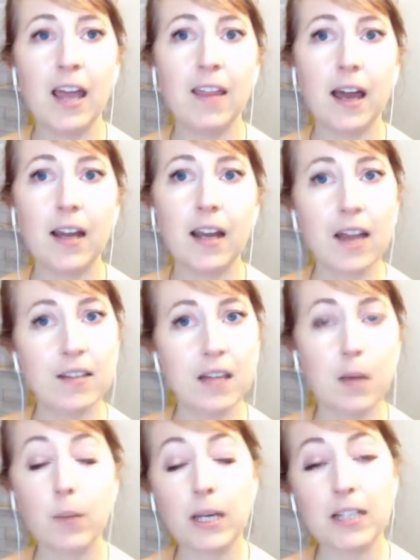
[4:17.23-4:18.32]
that it has
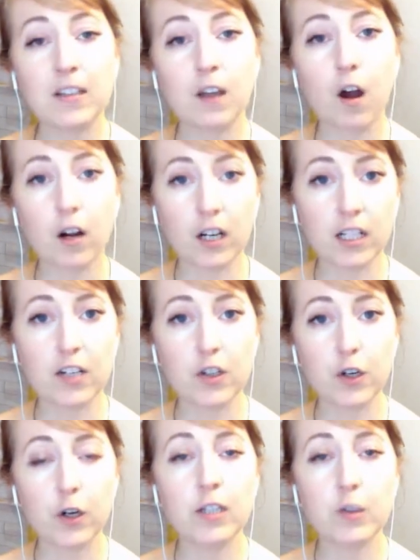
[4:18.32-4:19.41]
that base
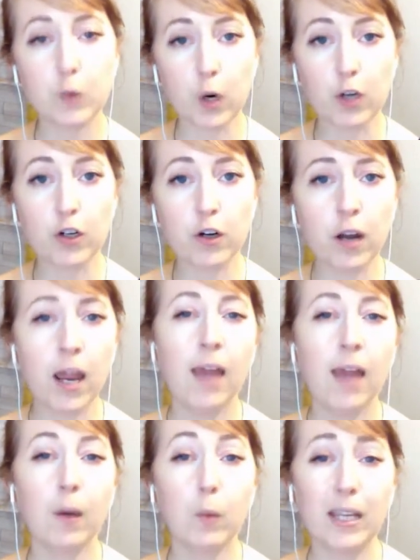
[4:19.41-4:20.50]
architecture and structure
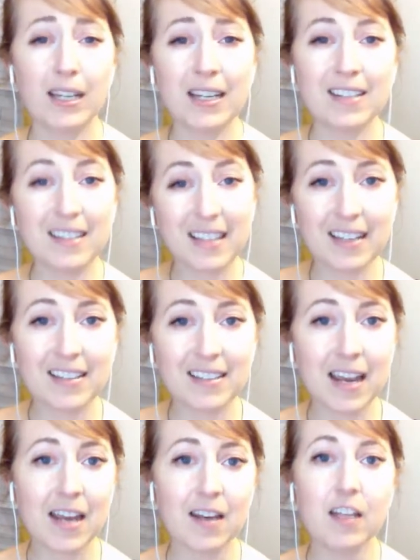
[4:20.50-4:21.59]
that we can easily
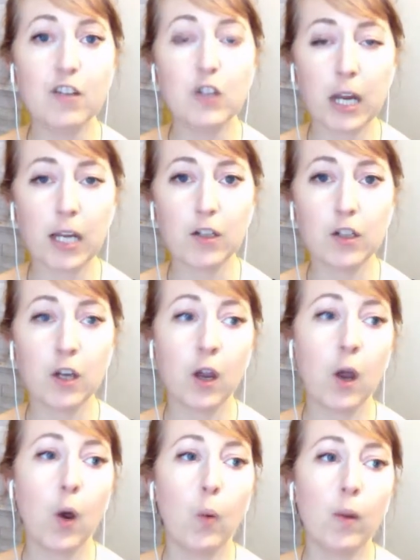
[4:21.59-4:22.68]
extend and change
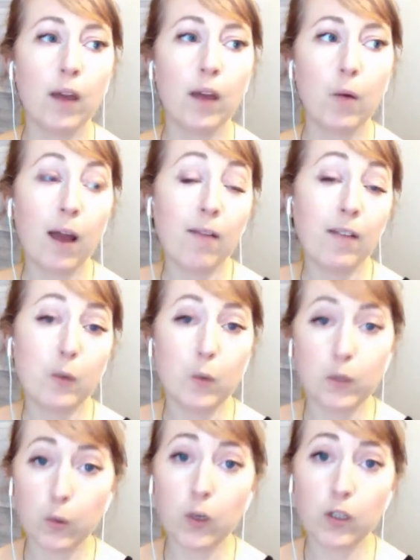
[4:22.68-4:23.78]
without having to
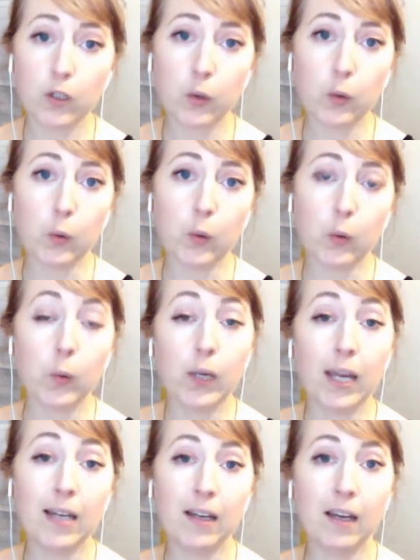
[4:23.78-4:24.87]
resort to
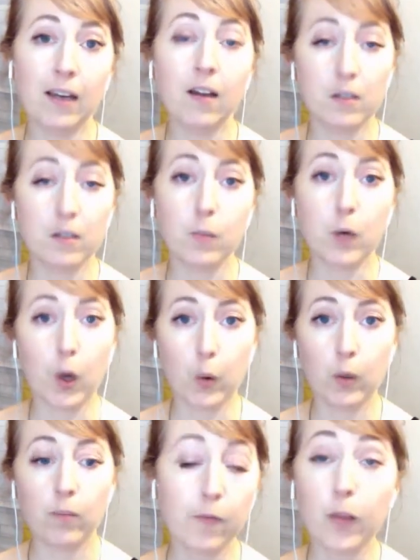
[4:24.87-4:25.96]
creating custom code.